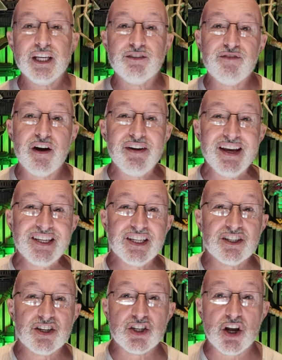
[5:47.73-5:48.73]
it's very easy
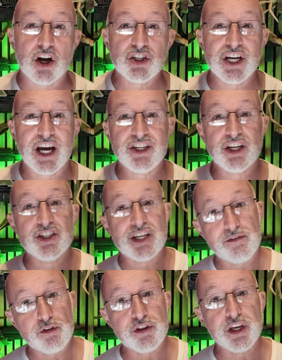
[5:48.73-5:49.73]
to start changing
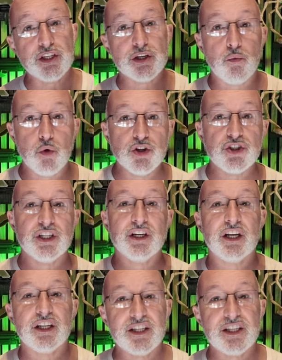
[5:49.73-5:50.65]
several things at once in an